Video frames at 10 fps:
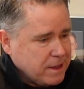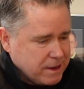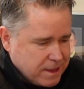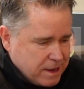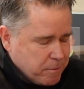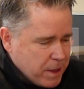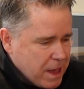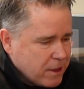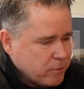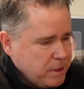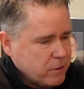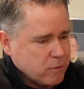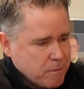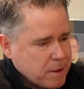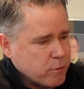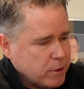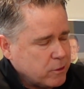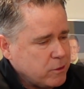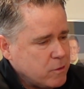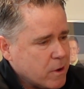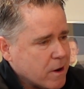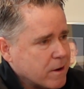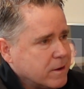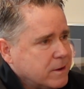and getting past means remembering who you are.